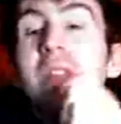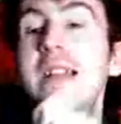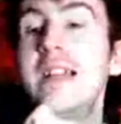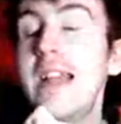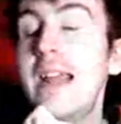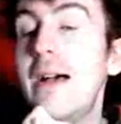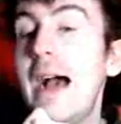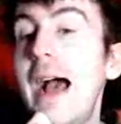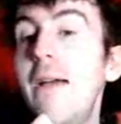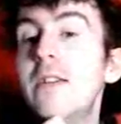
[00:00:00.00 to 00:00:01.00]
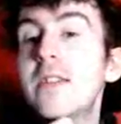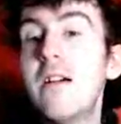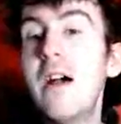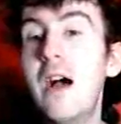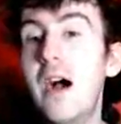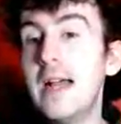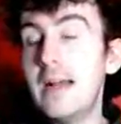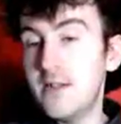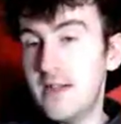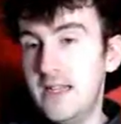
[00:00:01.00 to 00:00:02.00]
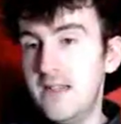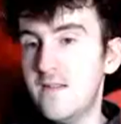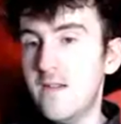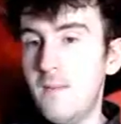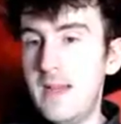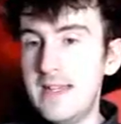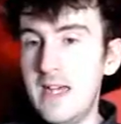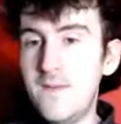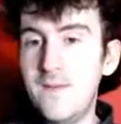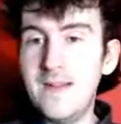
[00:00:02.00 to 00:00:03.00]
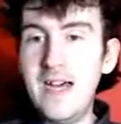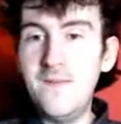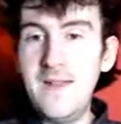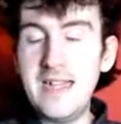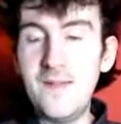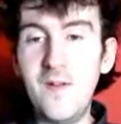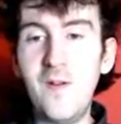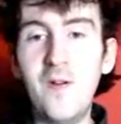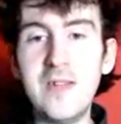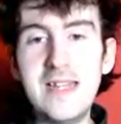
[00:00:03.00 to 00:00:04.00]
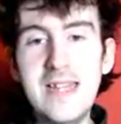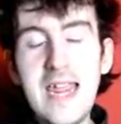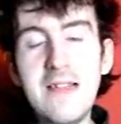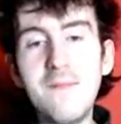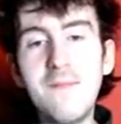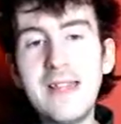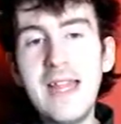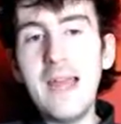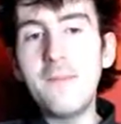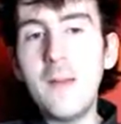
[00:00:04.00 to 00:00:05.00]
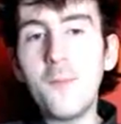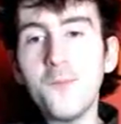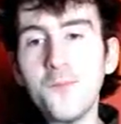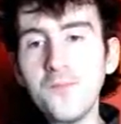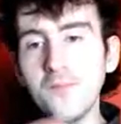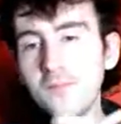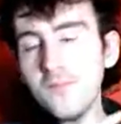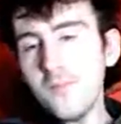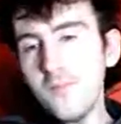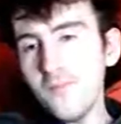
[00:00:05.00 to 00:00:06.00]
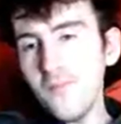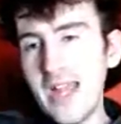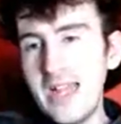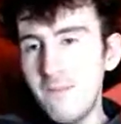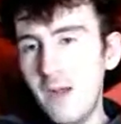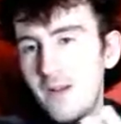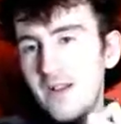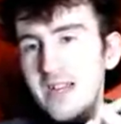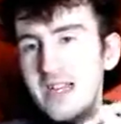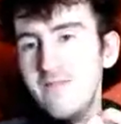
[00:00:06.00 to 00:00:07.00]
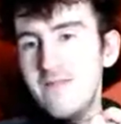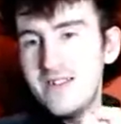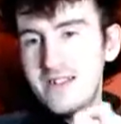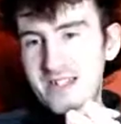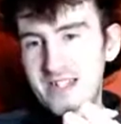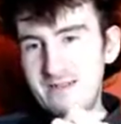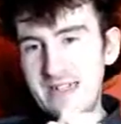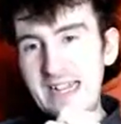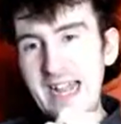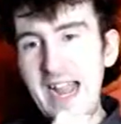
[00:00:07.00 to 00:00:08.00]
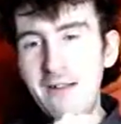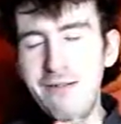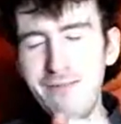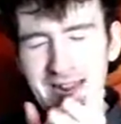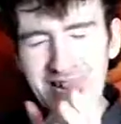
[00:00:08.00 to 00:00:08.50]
Literally, it was so hard, I had to try and stop myself from laughing, because I thought all the scenes when we see him when his mother was just so hilarious.